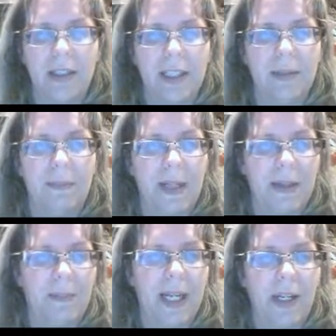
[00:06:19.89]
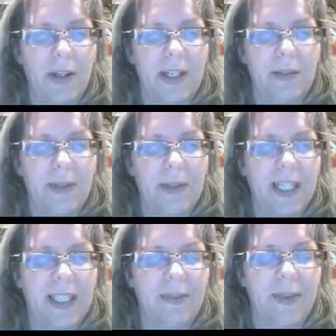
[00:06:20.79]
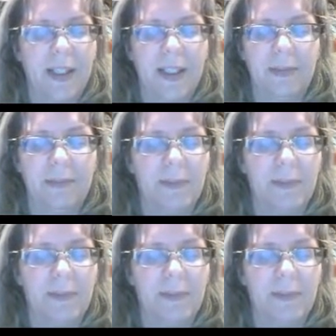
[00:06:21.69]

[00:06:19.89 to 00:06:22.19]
submit, but I couldn't because of the